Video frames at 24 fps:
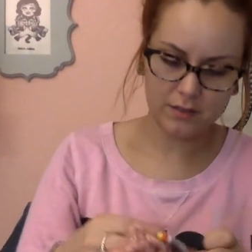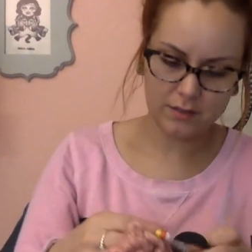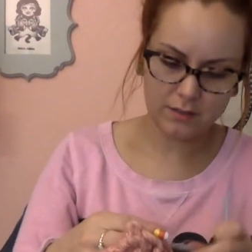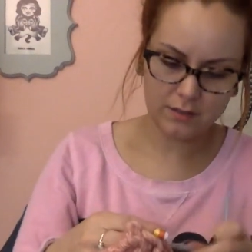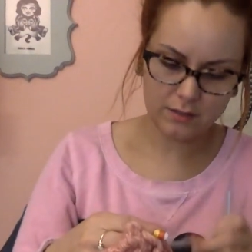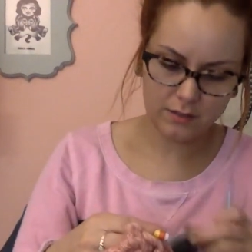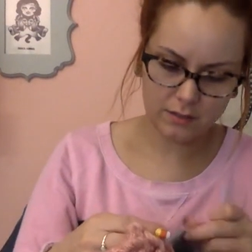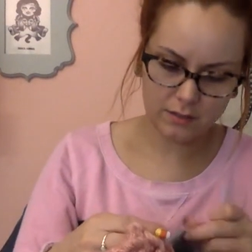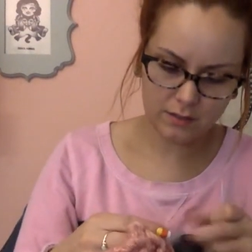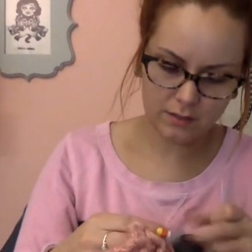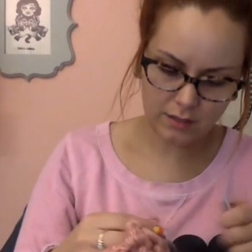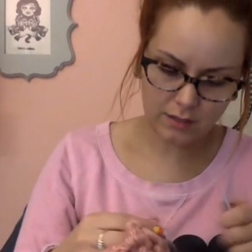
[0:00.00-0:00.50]

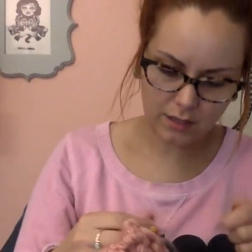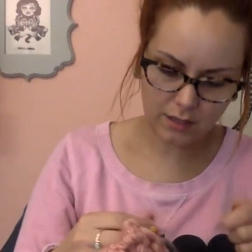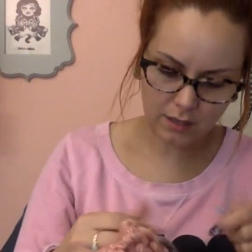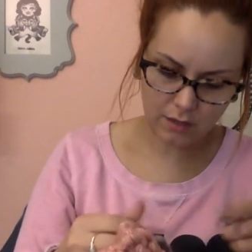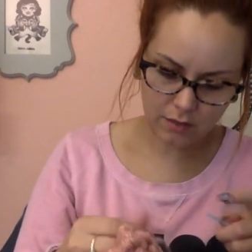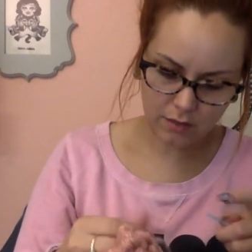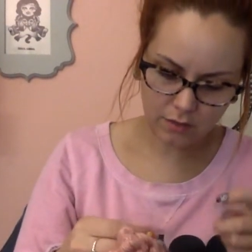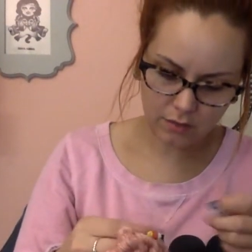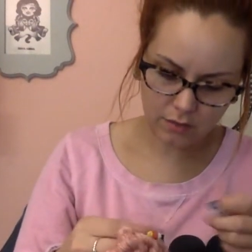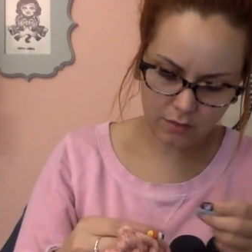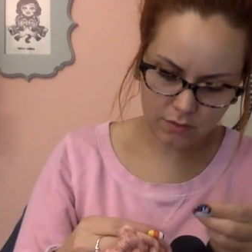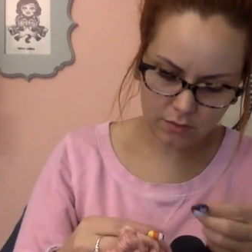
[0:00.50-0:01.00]
So
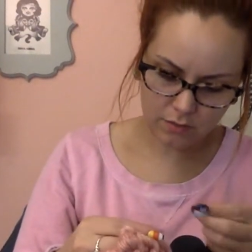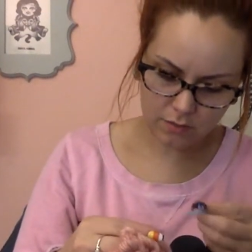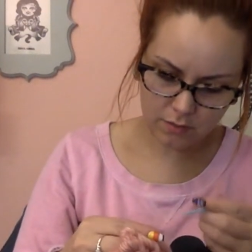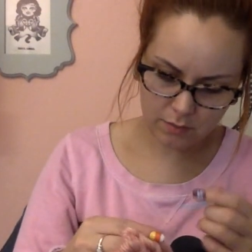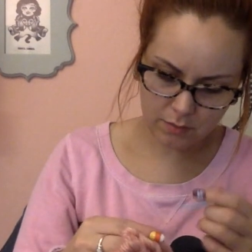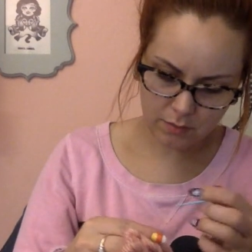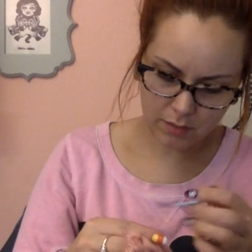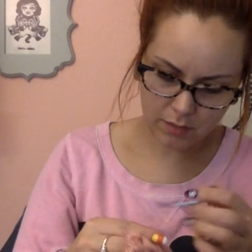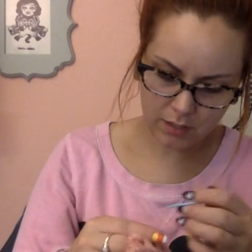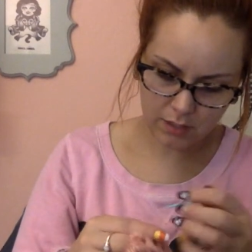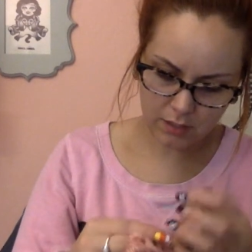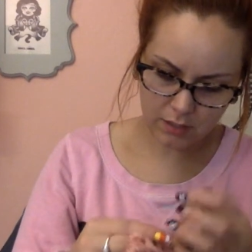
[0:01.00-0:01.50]

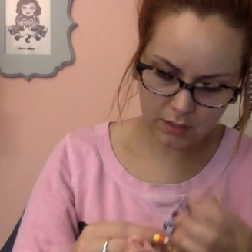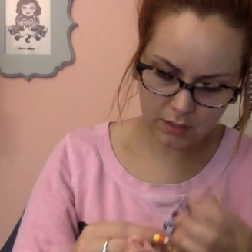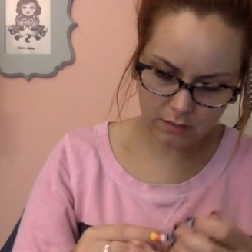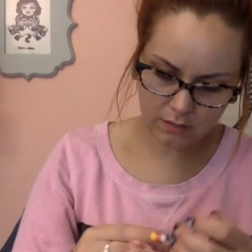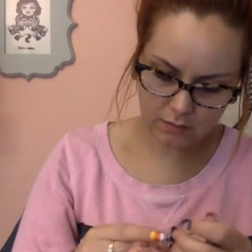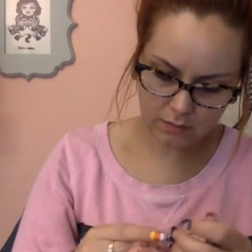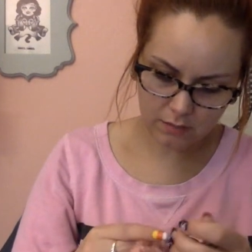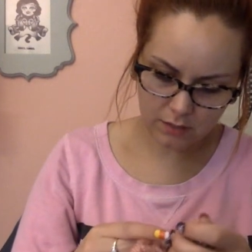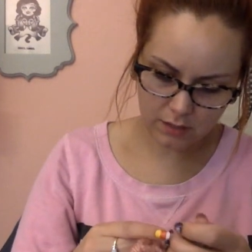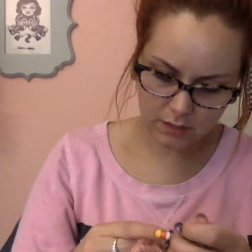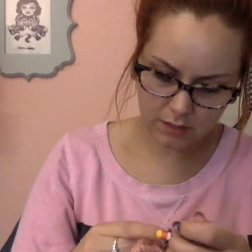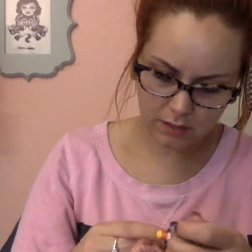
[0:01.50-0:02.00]
I'm going to go
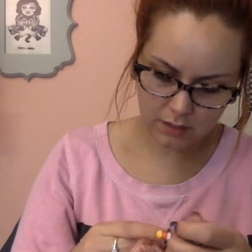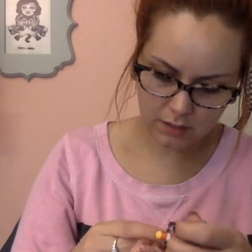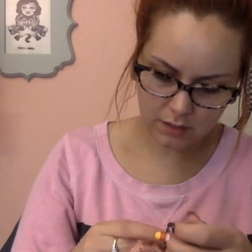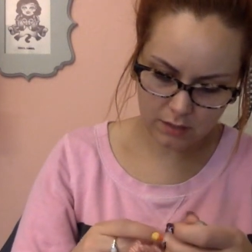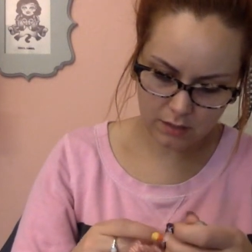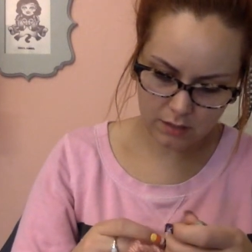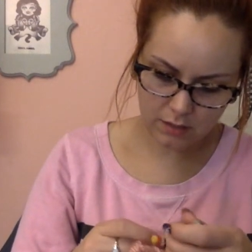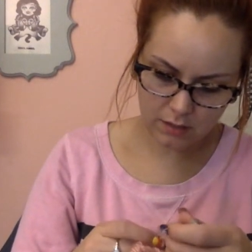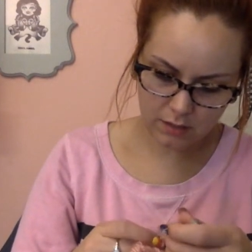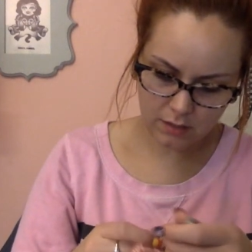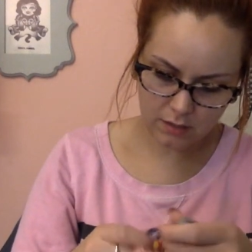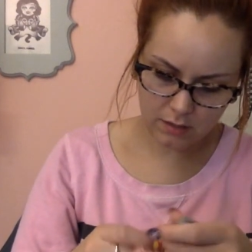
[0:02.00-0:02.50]

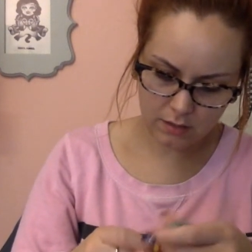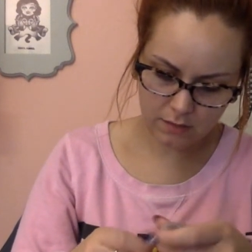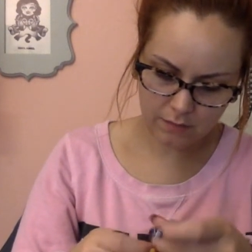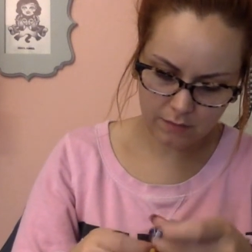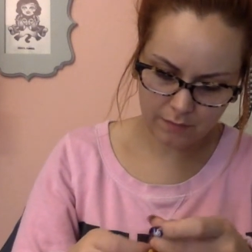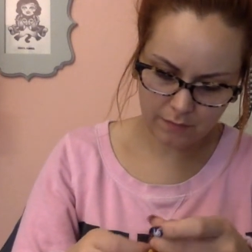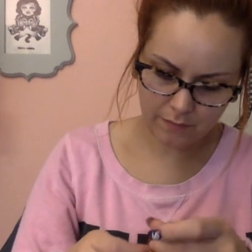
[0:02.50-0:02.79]
in.